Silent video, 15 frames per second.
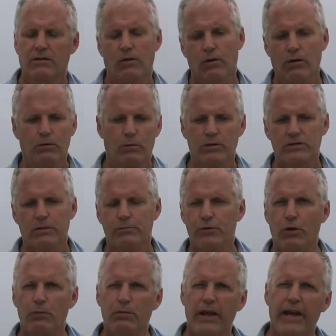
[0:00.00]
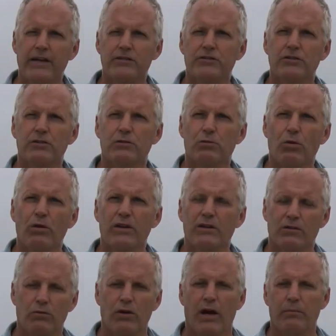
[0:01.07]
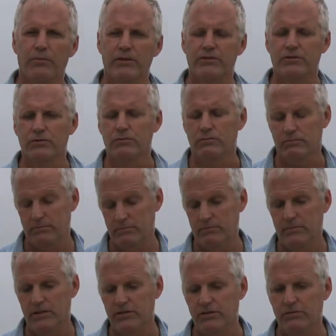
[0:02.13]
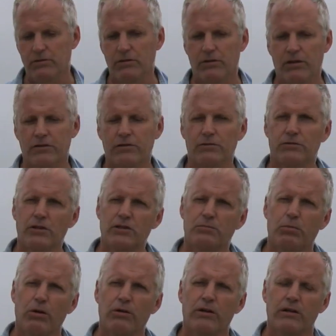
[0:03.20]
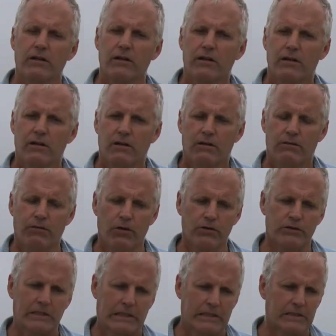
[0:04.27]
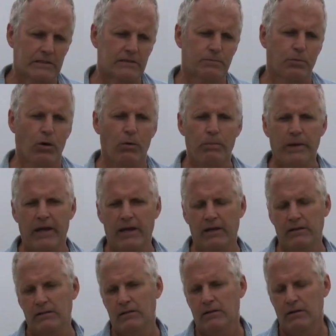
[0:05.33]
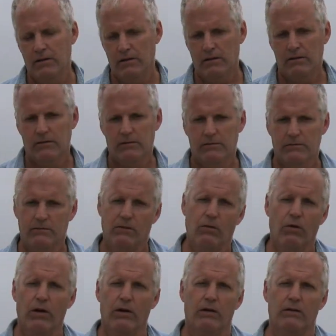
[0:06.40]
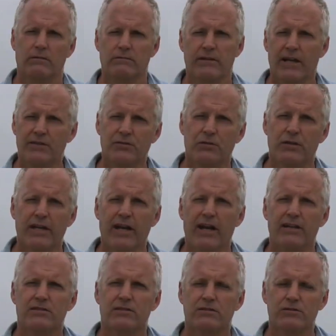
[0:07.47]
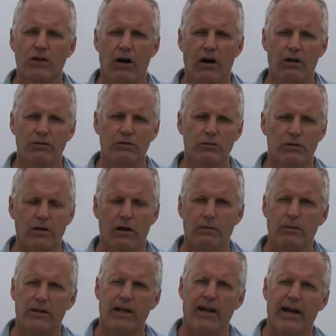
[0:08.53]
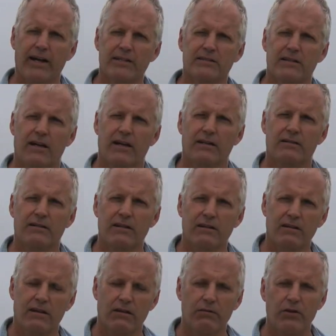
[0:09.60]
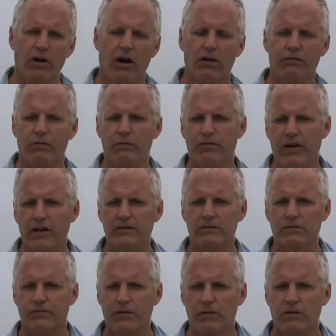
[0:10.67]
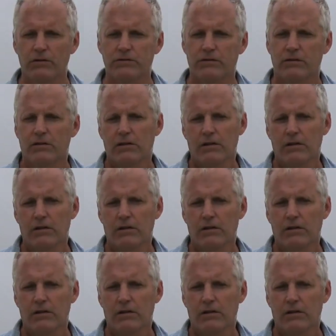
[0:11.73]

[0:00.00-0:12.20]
or was absorbed last year growing the crop that you're just burning. Versus propane, oil, natural gas is all new carbon dioxide given off from fossil fuels.